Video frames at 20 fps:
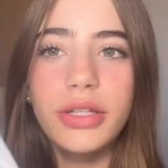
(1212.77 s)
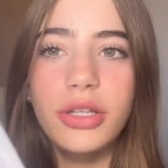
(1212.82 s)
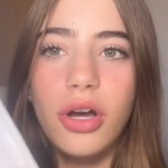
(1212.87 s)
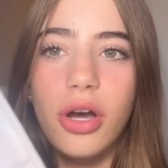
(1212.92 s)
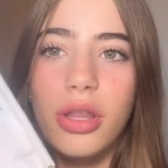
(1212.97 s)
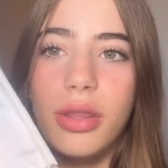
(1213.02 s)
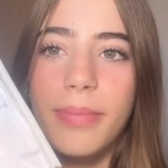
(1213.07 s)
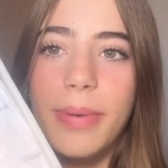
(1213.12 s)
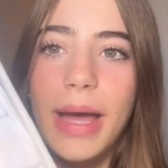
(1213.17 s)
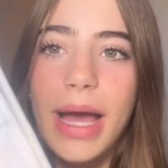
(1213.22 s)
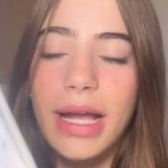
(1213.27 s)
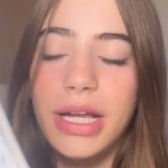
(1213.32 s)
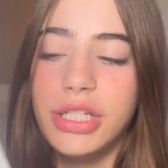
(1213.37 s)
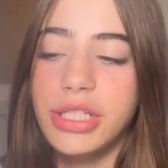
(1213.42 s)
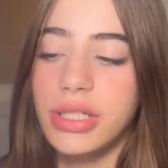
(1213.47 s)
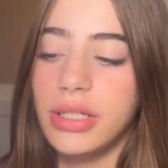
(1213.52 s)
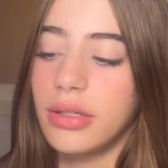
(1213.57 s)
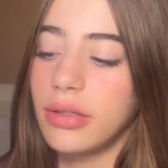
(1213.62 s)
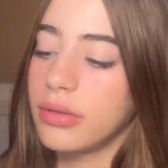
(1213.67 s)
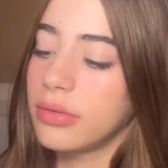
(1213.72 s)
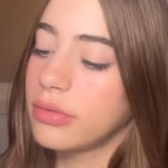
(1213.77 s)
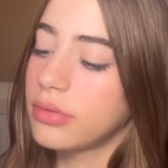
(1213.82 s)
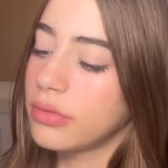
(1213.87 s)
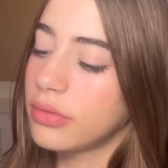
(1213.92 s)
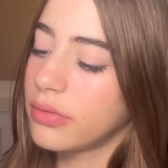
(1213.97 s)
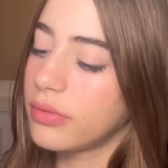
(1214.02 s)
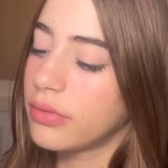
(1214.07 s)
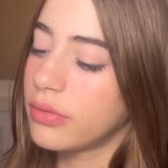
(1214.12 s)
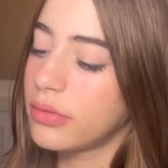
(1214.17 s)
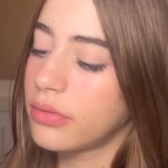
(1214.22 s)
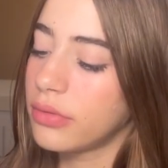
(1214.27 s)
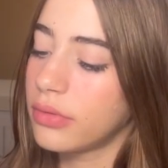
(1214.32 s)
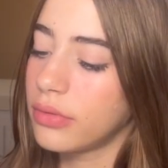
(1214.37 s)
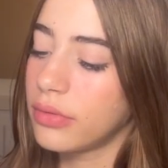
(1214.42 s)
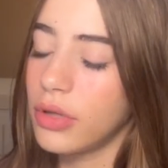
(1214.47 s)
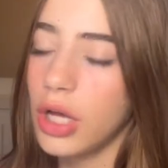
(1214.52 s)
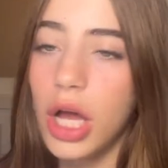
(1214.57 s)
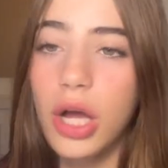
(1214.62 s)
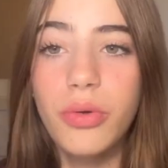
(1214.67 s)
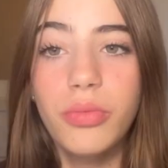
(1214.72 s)
y'all, the packaging.
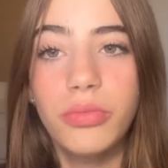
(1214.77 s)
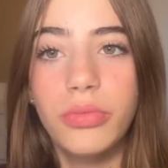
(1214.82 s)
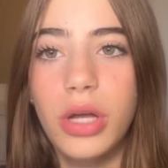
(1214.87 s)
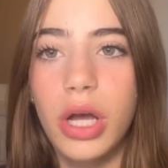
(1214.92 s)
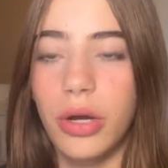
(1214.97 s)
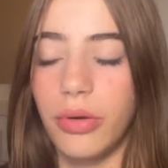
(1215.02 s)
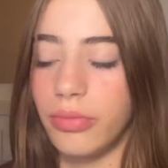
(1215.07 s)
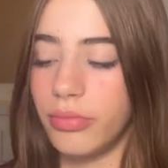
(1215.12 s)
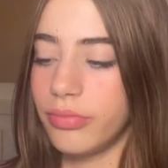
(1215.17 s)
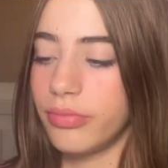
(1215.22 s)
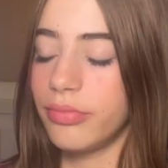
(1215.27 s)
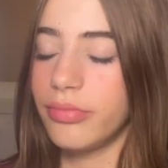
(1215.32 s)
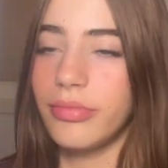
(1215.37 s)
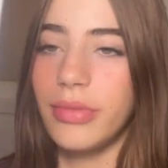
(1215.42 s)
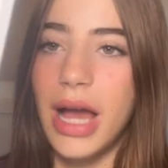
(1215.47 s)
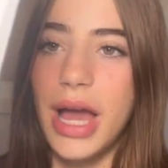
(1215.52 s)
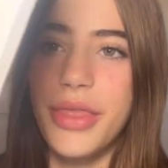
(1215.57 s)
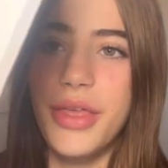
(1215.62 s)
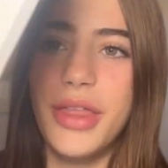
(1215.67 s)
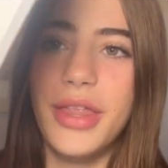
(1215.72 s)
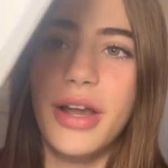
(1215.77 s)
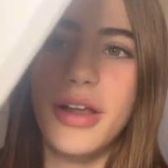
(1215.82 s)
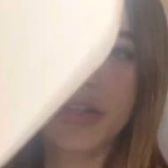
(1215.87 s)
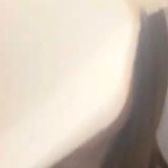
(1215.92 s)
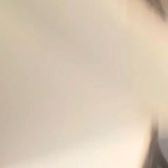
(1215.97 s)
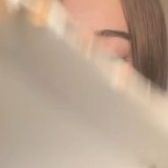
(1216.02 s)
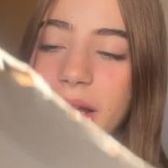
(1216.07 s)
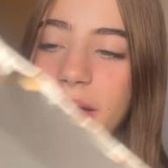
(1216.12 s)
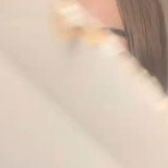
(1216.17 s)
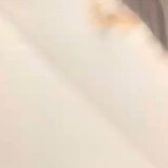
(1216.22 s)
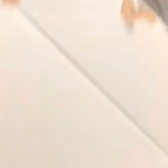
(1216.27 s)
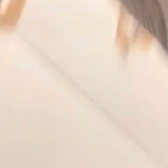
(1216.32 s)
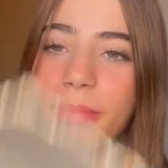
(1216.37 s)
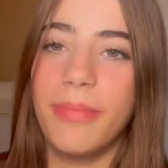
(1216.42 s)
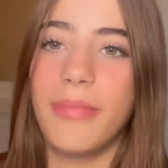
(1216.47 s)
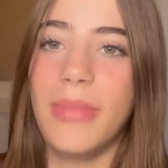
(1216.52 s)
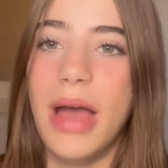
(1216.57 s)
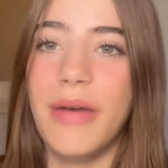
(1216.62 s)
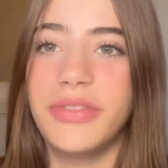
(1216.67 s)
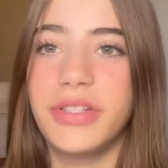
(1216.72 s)
Oh, I thought that I was gonna
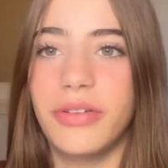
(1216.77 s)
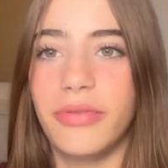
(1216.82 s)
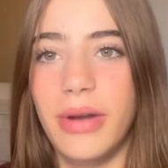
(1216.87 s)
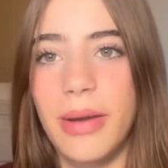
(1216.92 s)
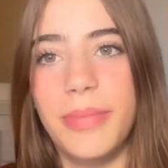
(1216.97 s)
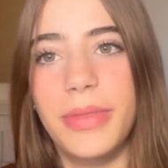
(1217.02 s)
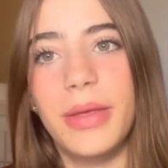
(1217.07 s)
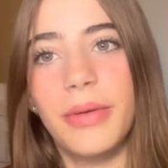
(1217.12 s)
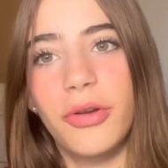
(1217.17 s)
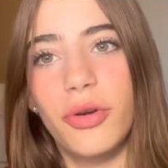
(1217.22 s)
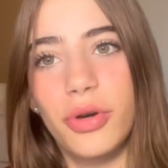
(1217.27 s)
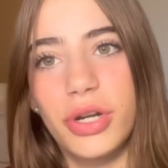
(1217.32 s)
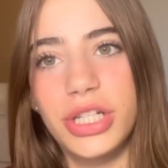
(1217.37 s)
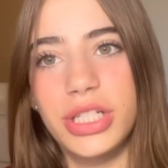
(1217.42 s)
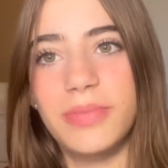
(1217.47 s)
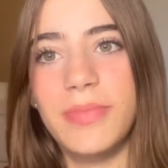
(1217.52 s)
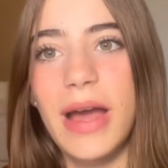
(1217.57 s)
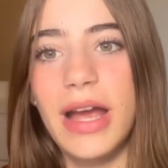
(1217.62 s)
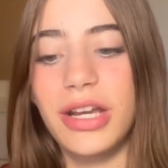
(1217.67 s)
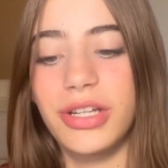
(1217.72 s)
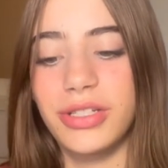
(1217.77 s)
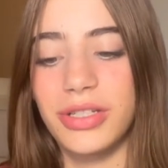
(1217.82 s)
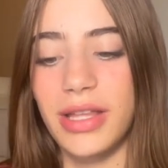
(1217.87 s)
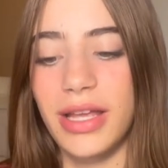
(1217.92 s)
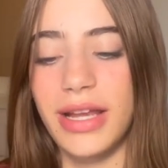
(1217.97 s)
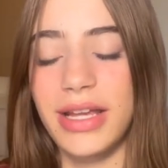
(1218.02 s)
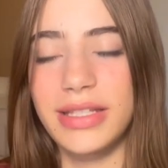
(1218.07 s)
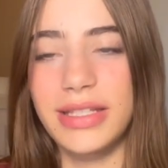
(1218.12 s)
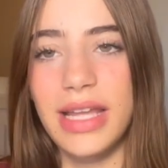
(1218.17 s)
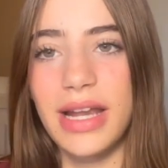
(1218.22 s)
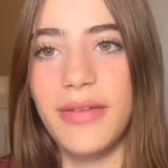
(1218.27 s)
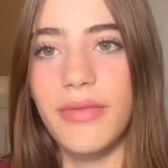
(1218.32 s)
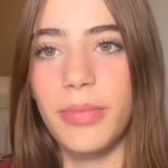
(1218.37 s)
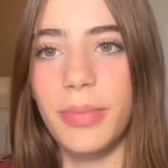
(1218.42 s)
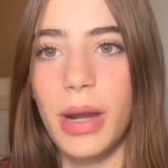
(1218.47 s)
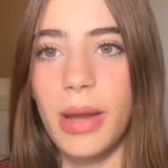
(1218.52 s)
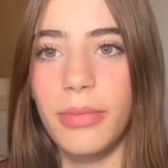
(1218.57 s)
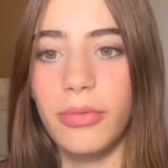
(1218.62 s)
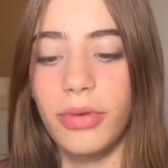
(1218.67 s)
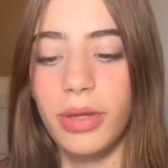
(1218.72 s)
have to rip the gorgeous packaging. Like I said, I have a
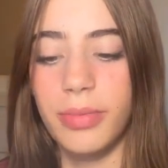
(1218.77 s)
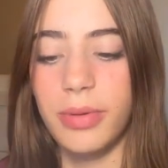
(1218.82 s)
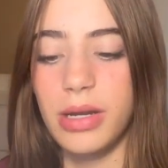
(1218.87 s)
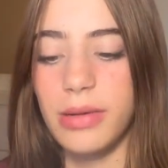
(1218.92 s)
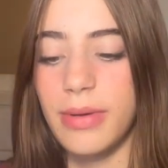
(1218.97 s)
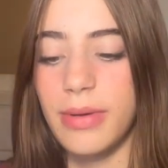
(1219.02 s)
problem with pretty